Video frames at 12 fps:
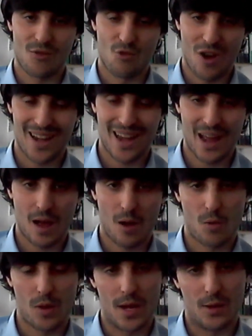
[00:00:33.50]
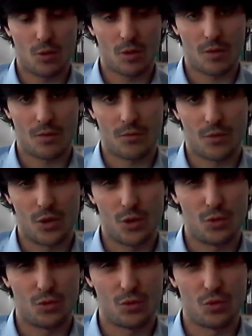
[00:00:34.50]
right now in order for you
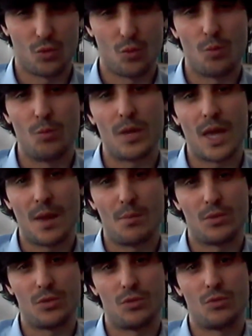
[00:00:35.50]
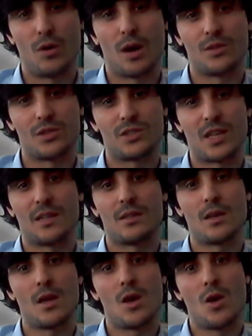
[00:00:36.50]
to be able to understand
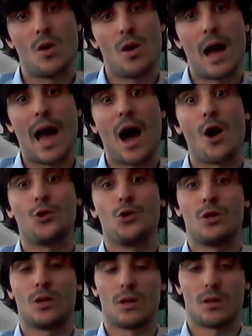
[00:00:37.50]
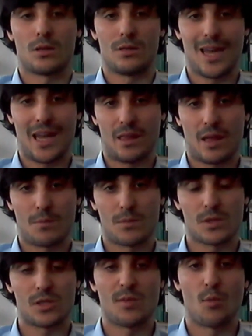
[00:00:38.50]
how you're gonna take them
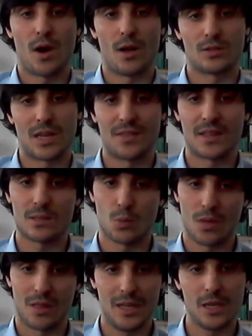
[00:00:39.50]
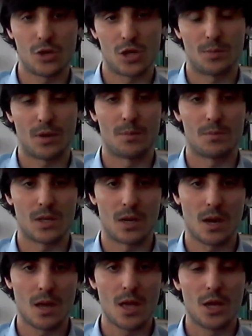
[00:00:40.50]
somewhere else and that's where the leadership comes in
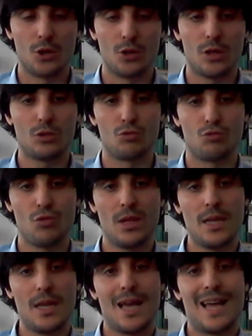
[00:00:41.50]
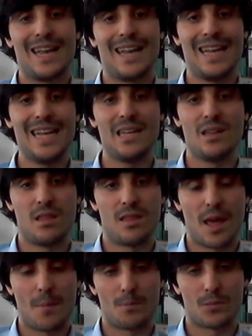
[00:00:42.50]
you need to really lead
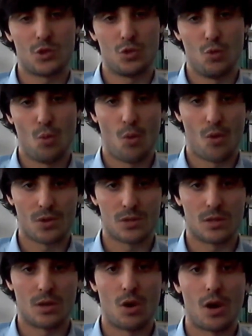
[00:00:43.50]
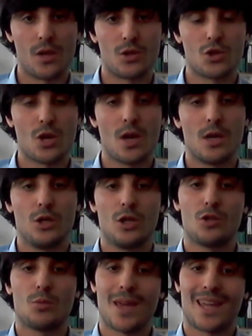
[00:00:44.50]
them towards the knowledge you need
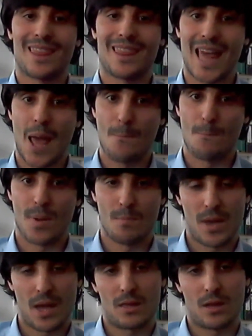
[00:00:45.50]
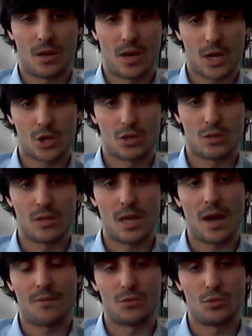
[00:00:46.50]
to make them make the connections they
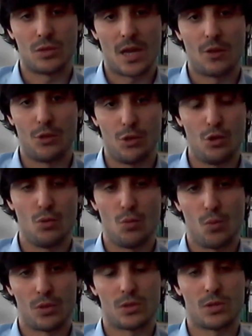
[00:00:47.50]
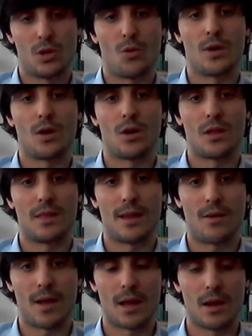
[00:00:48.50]
have to tell you what's going on in
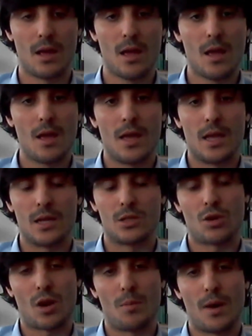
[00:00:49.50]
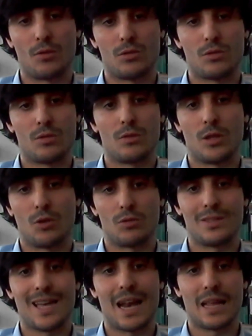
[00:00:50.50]
their head it is not about you know
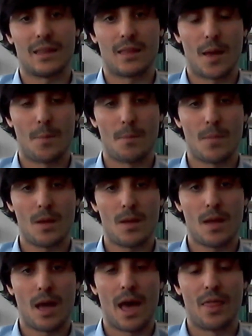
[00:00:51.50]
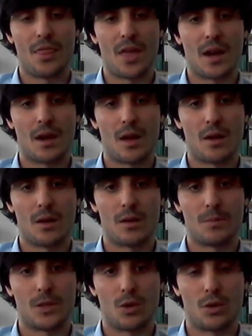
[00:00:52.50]
telling them and then um,
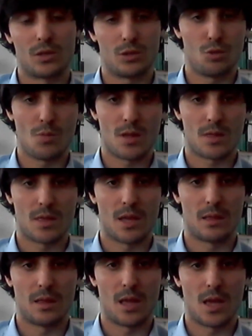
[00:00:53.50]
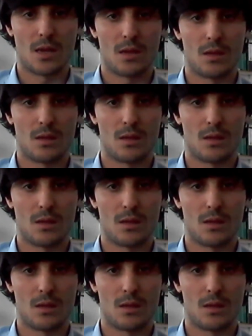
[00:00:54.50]
you know assuming that they